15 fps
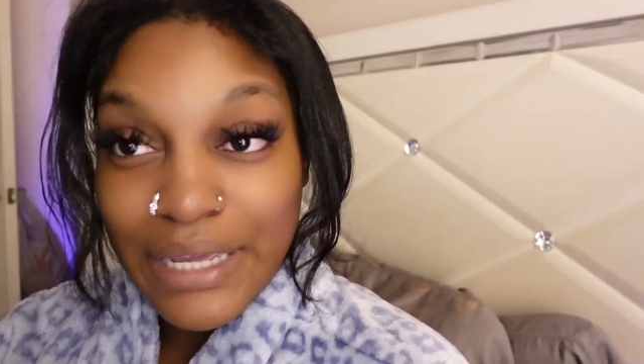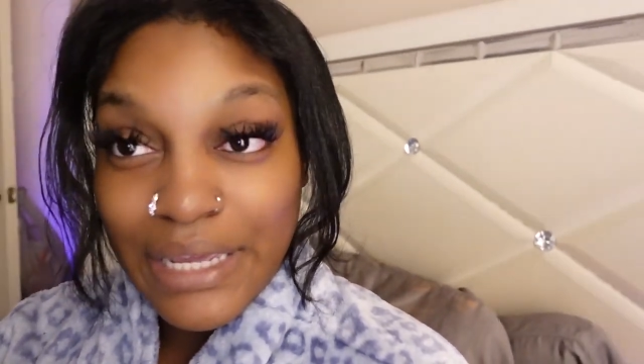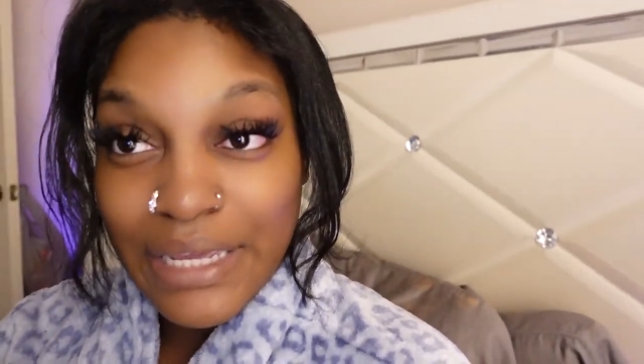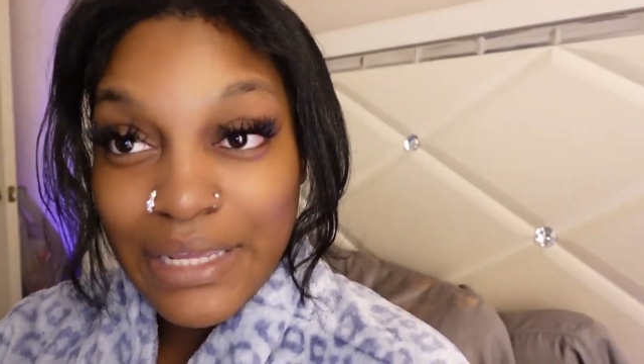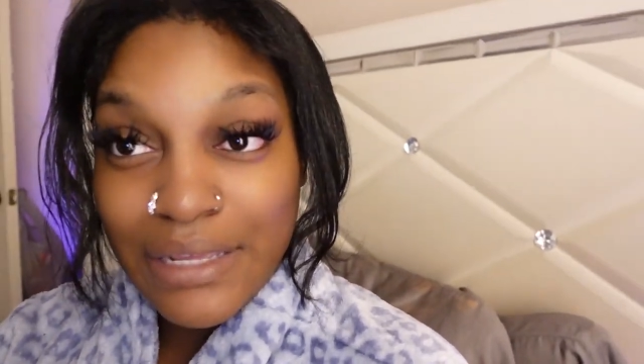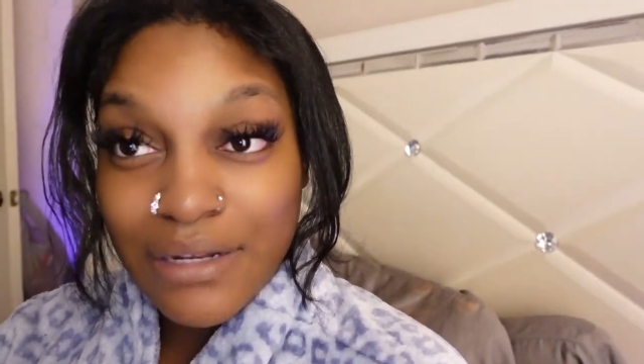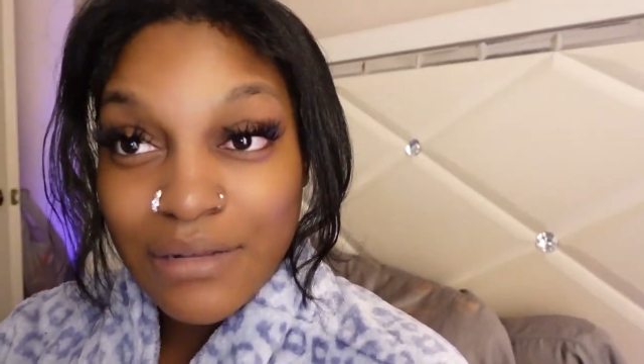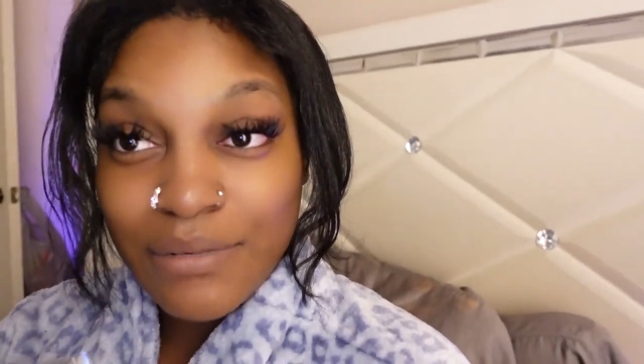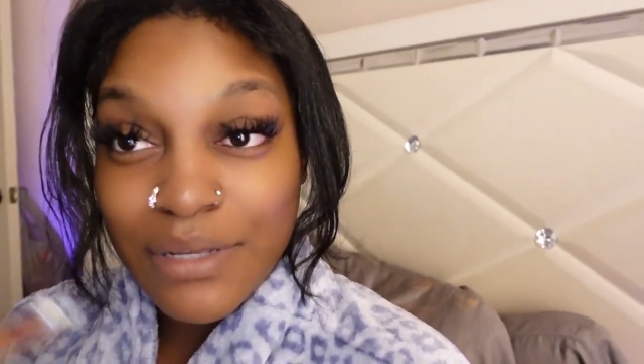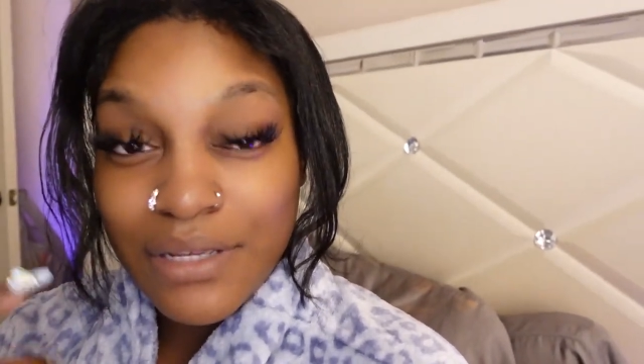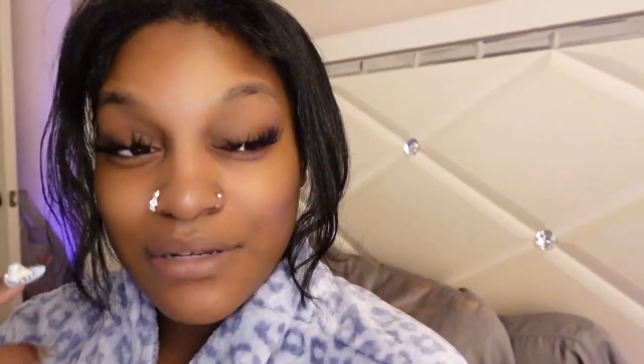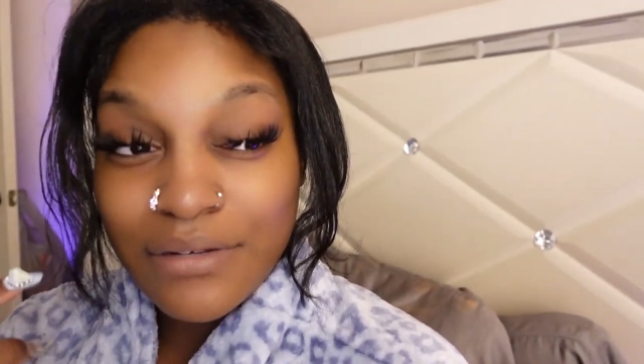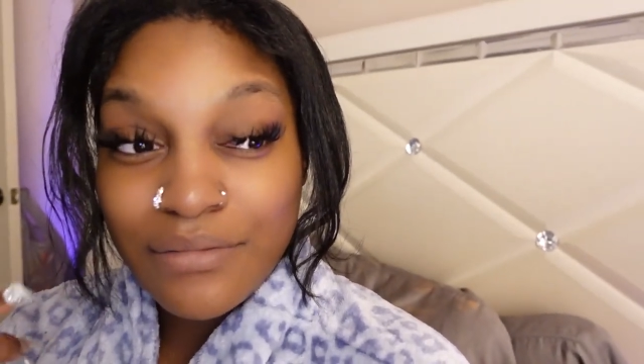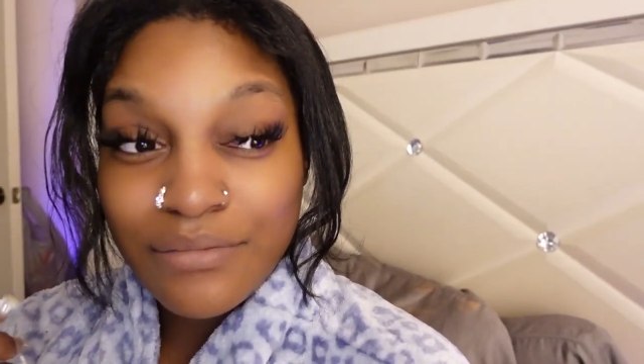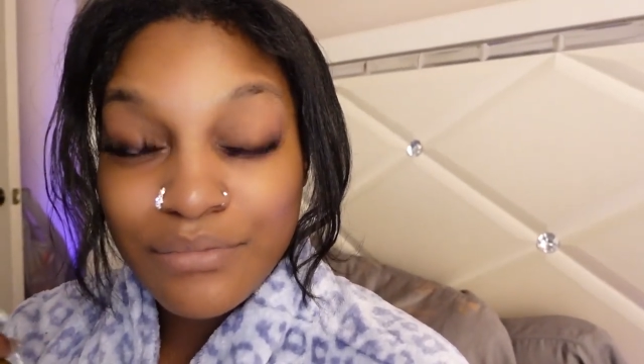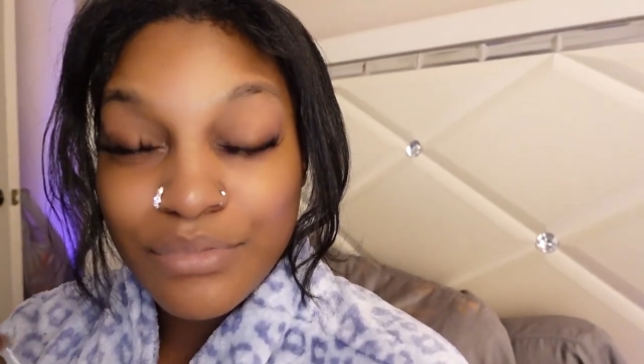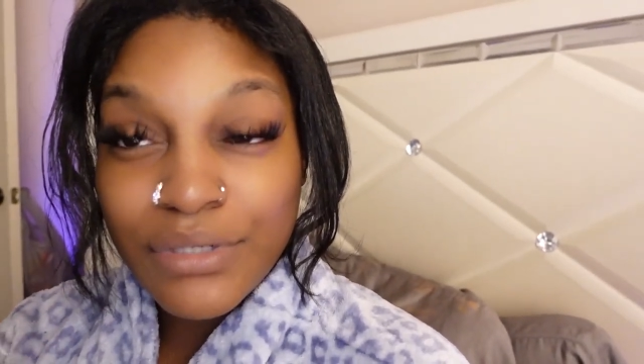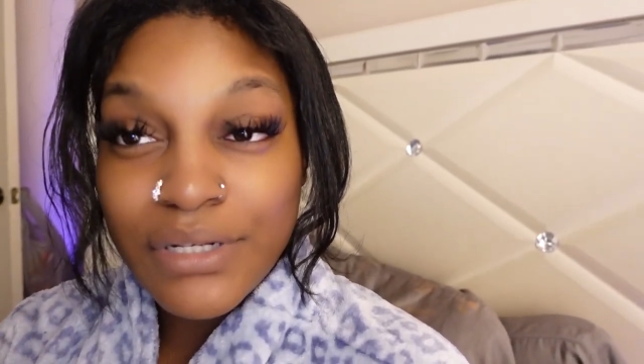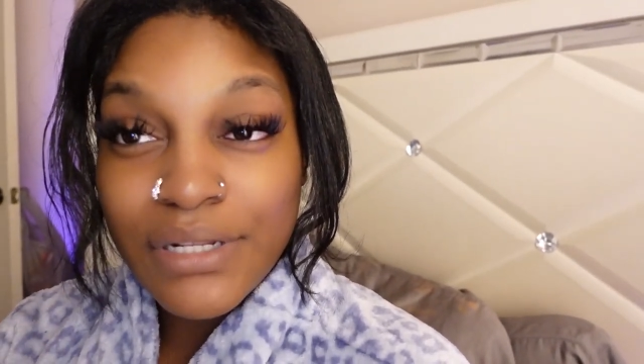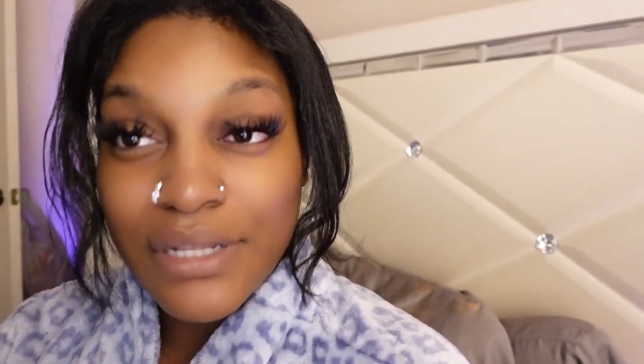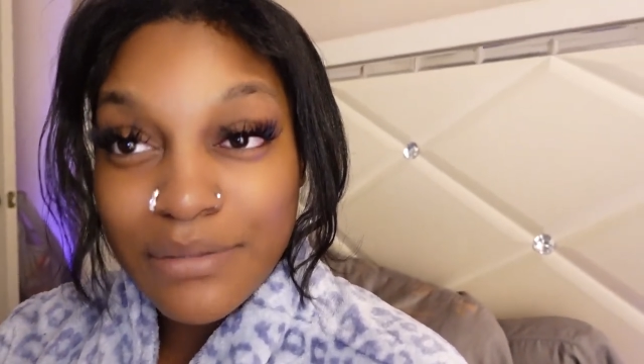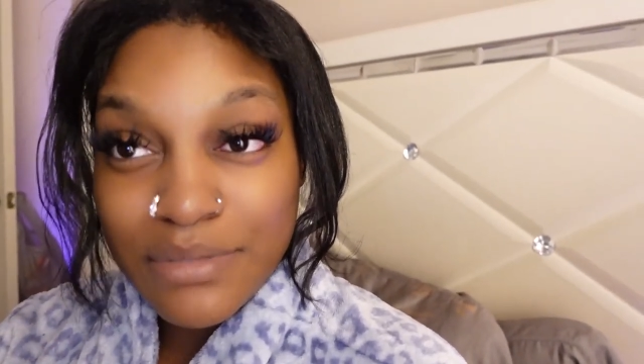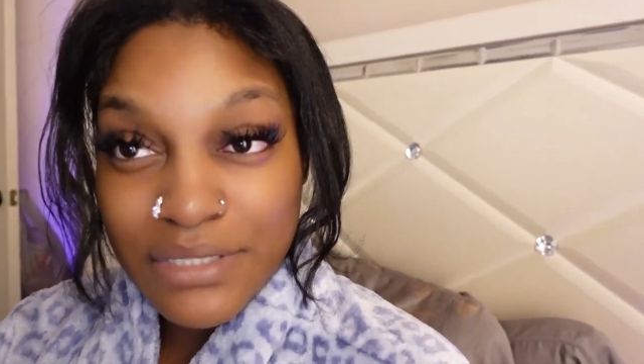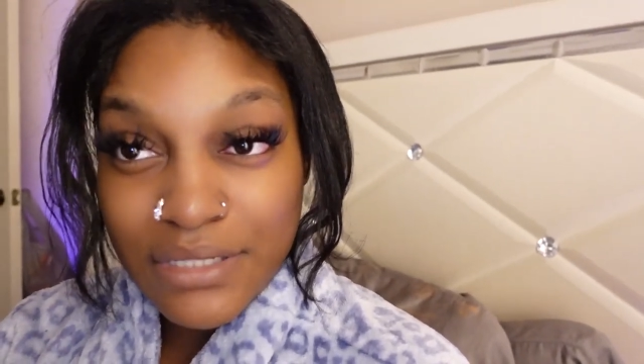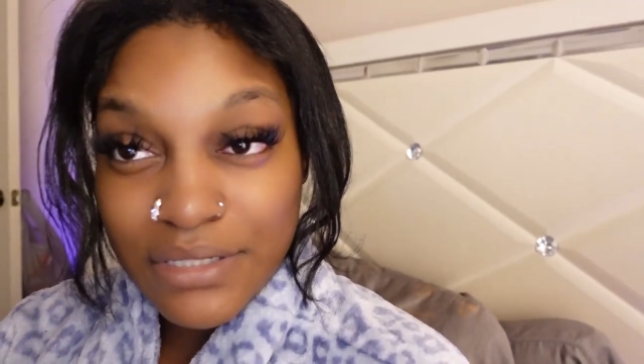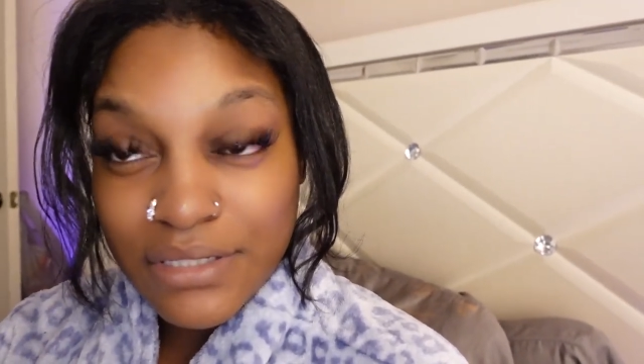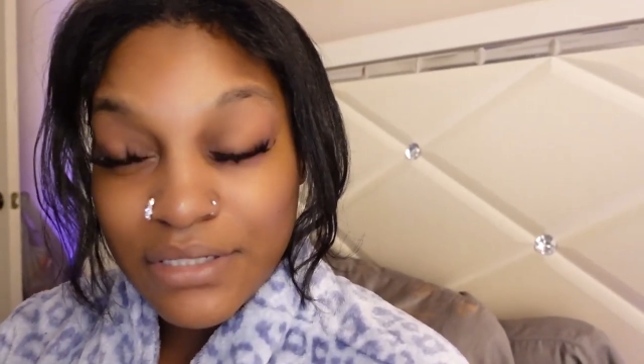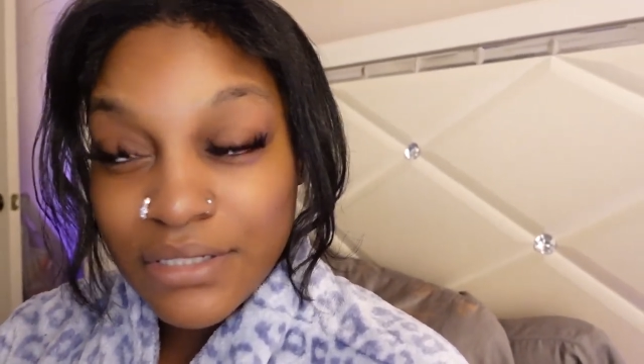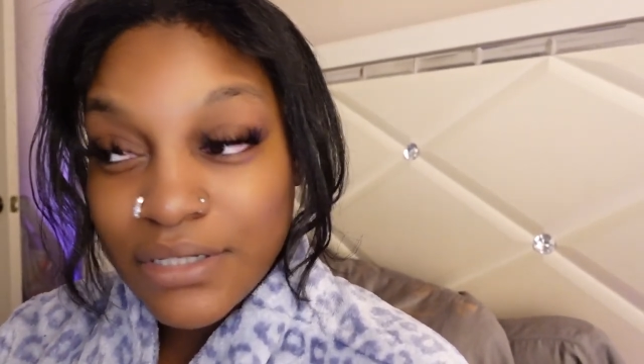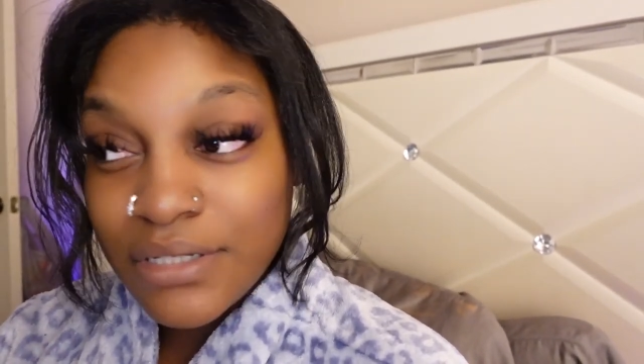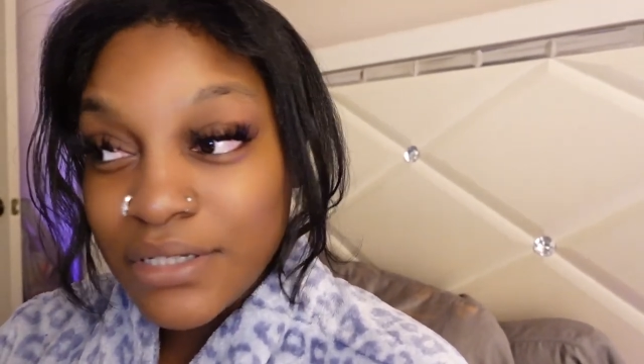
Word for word: and end up getting preeclampsia